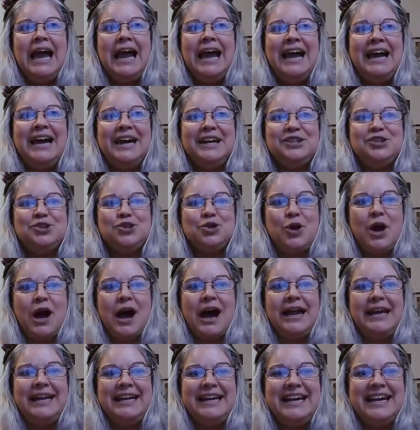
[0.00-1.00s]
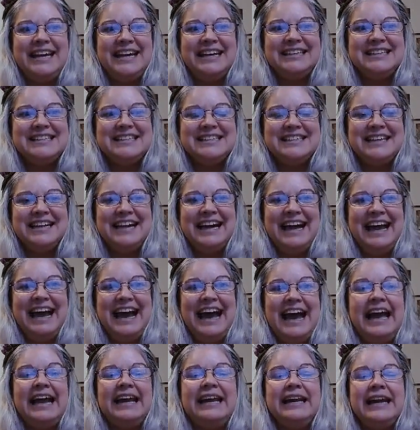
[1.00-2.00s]
and tried it,
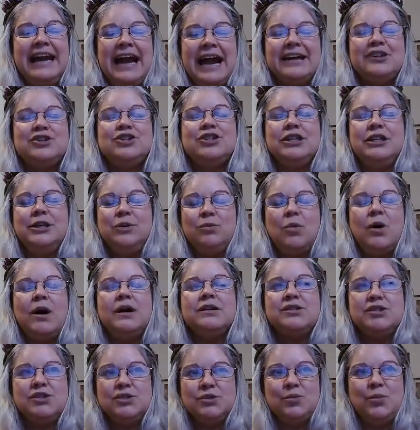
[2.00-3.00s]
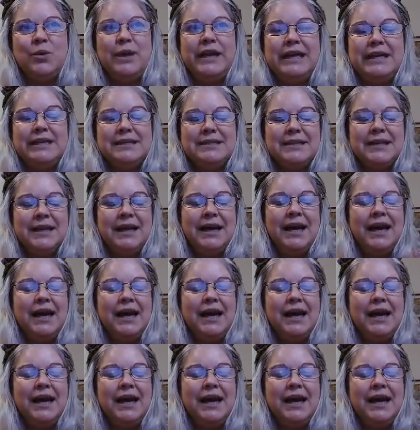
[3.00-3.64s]
and it actually was sweet.